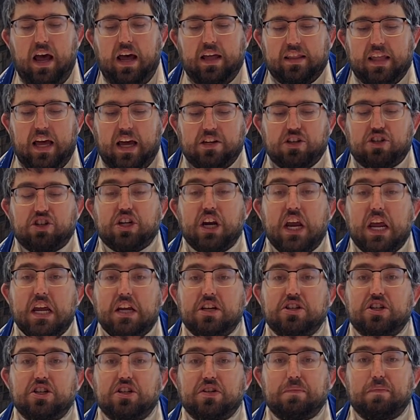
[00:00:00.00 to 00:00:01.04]
That
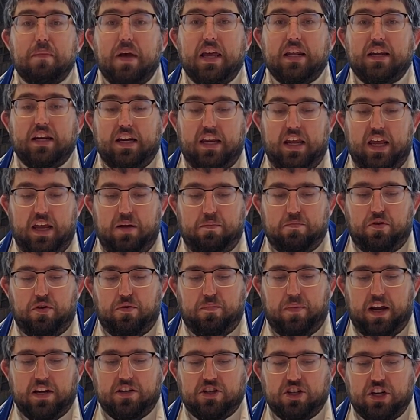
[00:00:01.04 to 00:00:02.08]
change is made in Hebrew
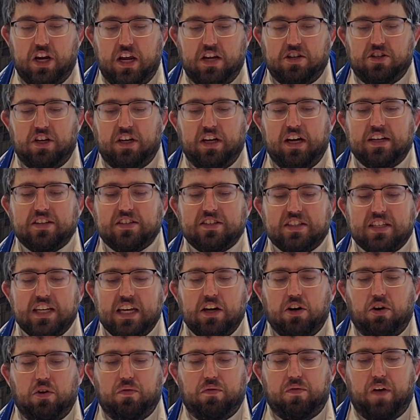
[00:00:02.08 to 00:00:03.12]
by changing a
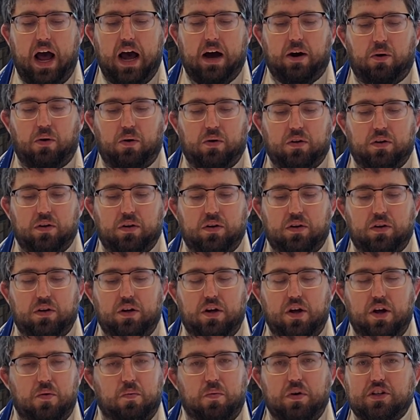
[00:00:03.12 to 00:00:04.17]
single vowel,
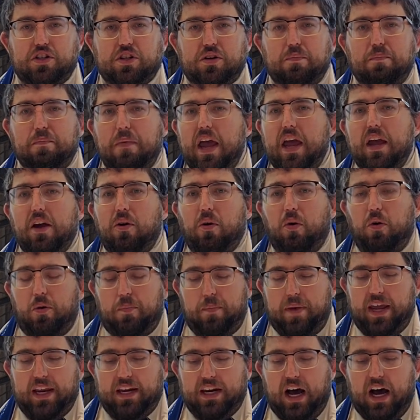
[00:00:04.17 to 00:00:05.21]
which may or
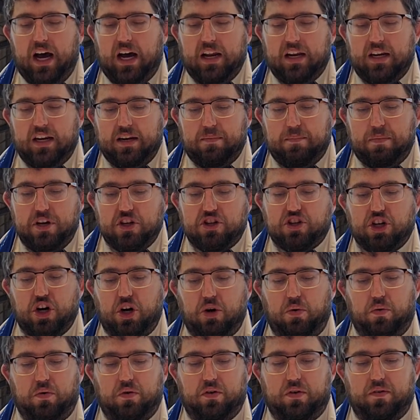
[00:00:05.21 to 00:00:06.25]
may not be
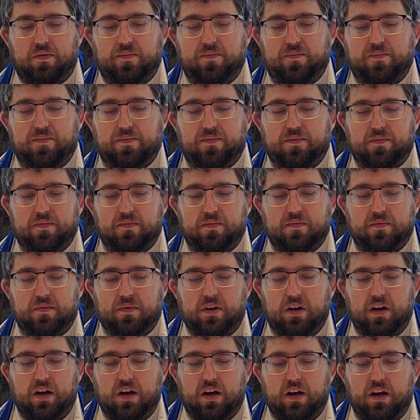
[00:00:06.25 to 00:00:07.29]
shown.
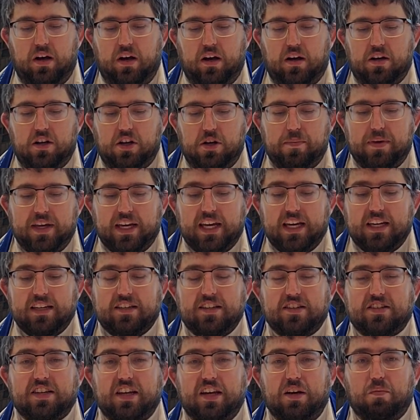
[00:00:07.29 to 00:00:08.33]
You begin
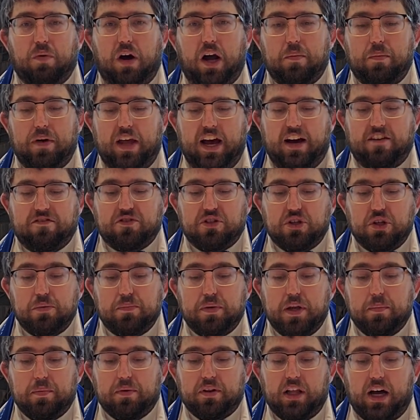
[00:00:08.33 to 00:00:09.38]
to see why we have 2
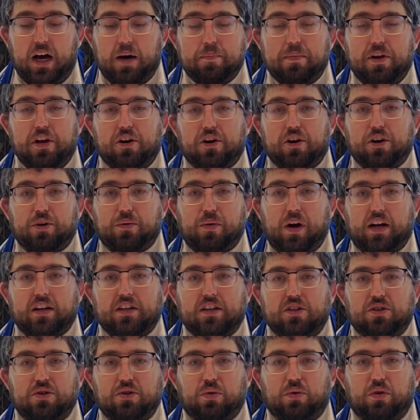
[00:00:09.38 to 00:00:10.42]
people up here
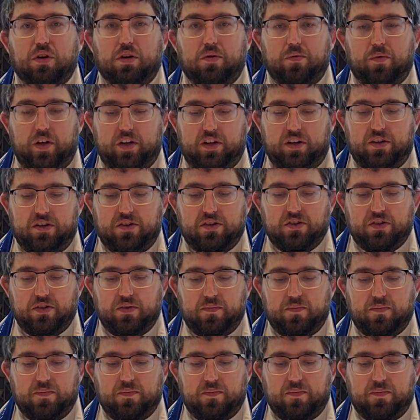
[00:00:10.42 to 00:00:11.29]
correcting Torah readers.